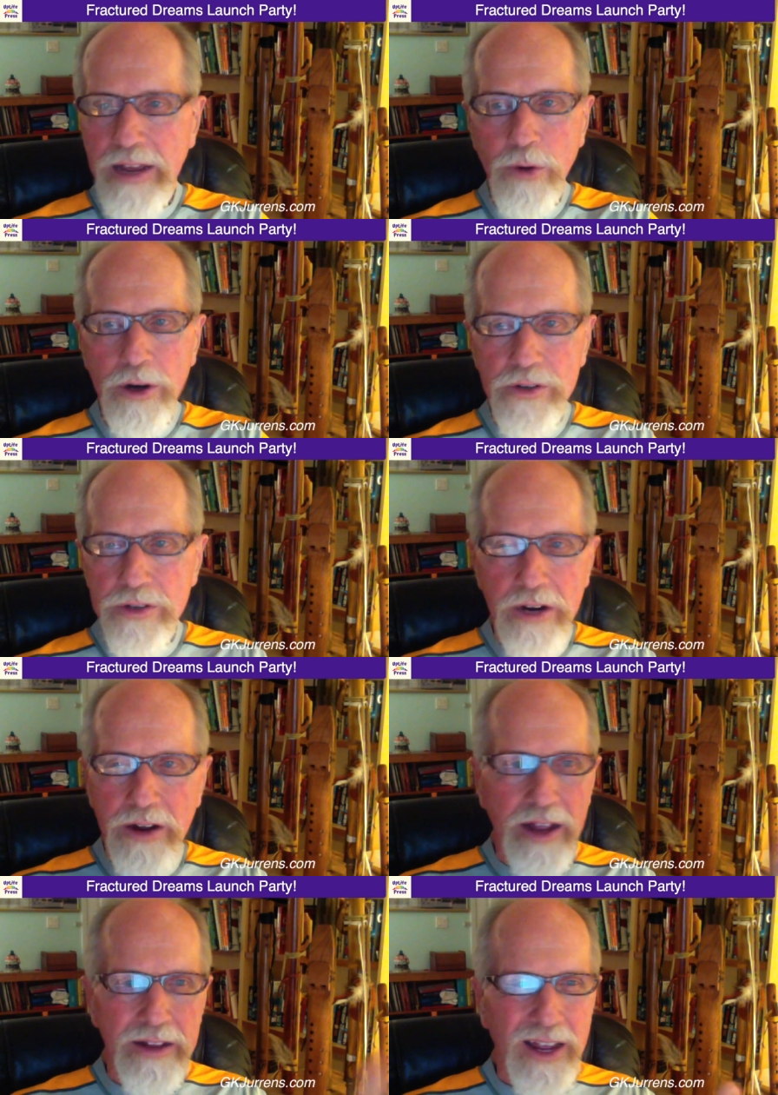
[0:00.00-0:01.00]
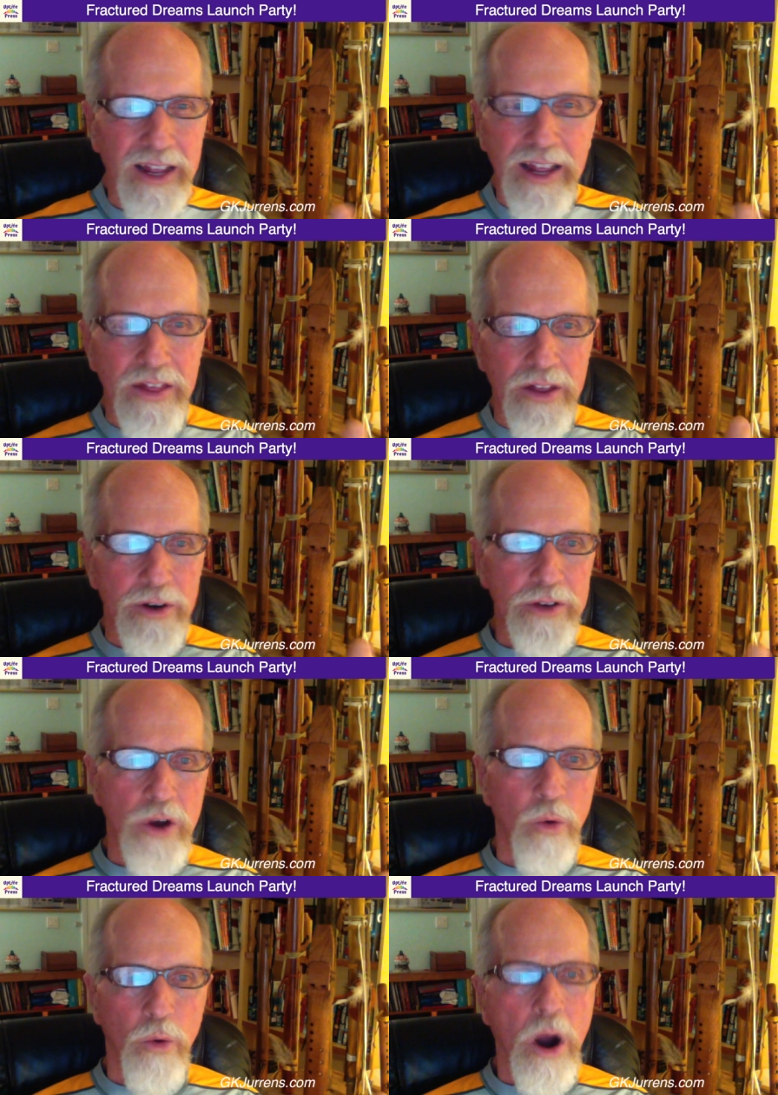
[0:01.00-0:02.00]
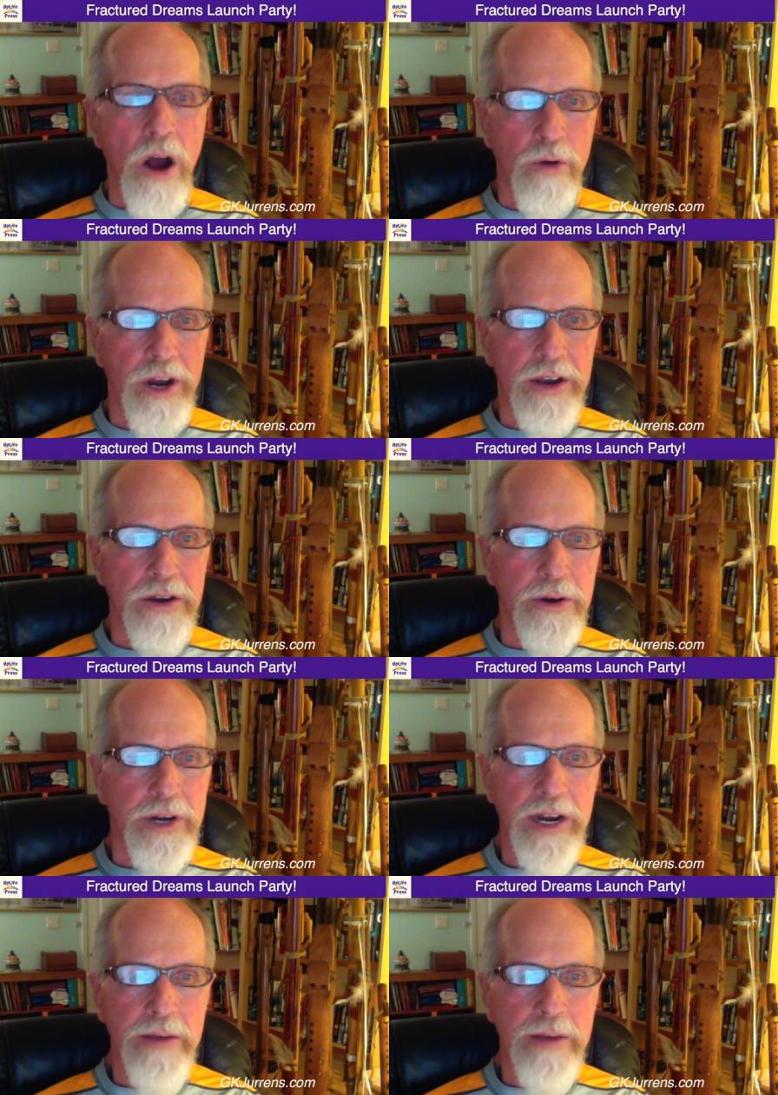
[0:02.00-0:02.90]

That works. There is no wrong way to do it